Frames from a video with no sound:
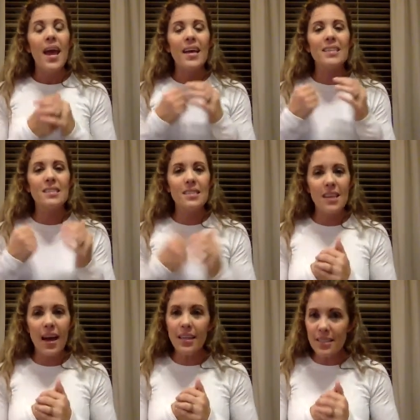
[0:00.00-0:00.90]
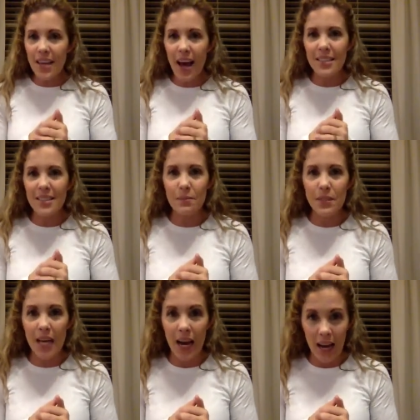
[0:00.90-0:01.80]
is set aside some
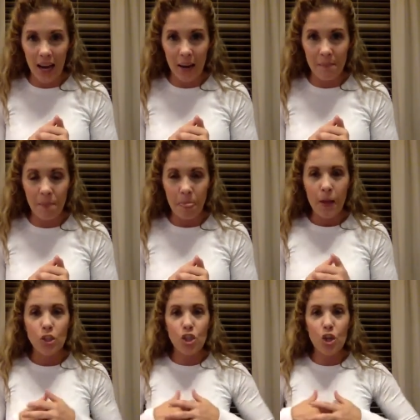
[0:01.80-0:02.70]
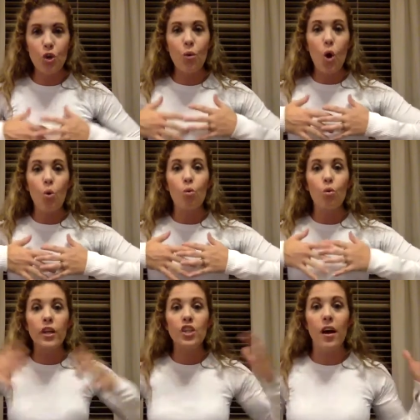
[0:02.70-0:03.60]
time to
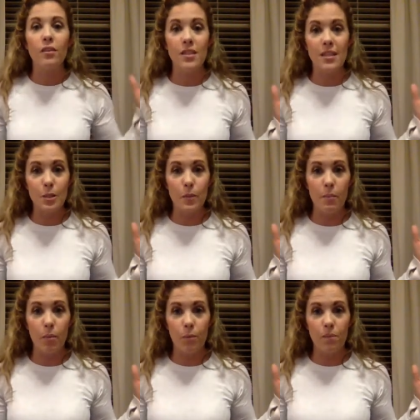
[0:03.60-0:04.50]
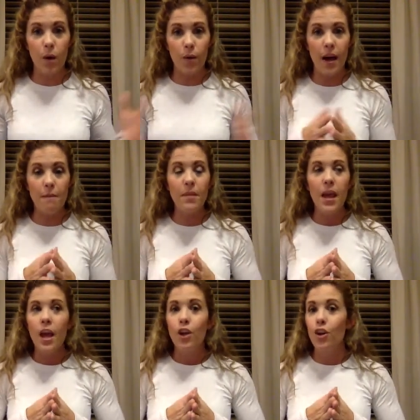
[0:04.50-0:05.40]
reach out to these people. Okay.
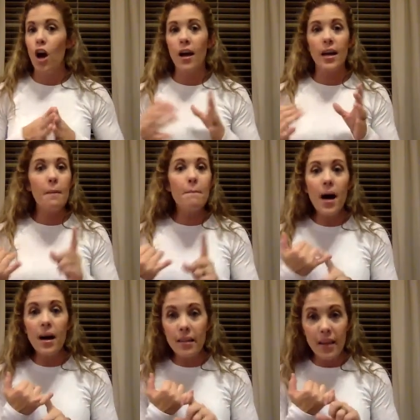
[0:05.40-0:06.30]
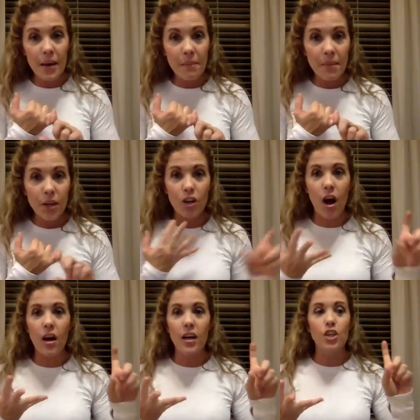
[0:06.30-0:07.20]
You're not going to bug them. You're
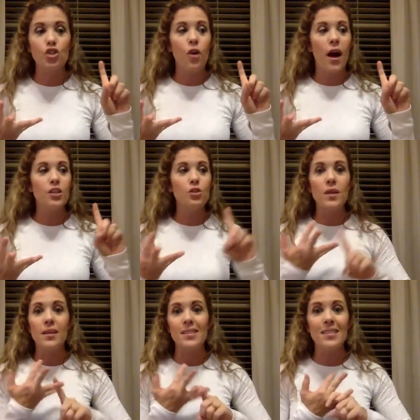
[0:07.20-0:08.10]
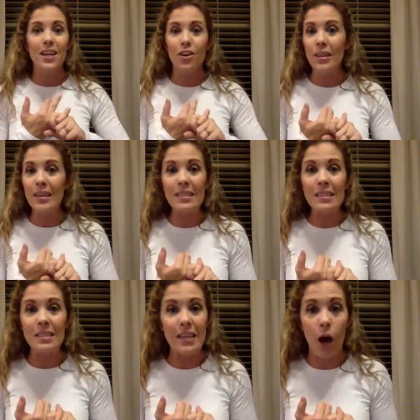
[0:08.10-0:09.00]
not going to try to necessarily
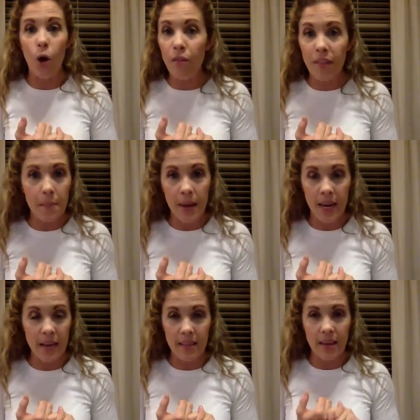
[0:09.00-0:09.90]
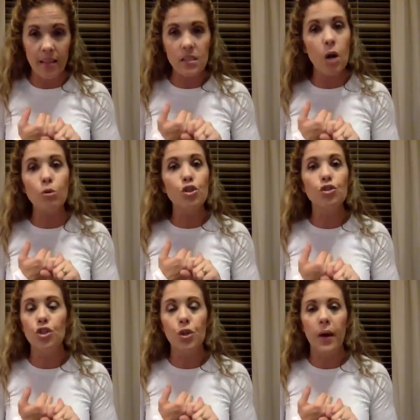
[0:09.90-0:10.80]
sell them anything. That's not what you're
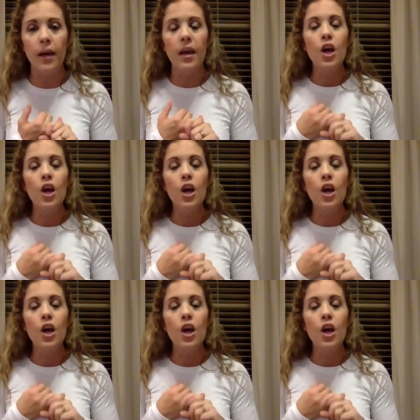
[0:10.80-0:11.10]
doing.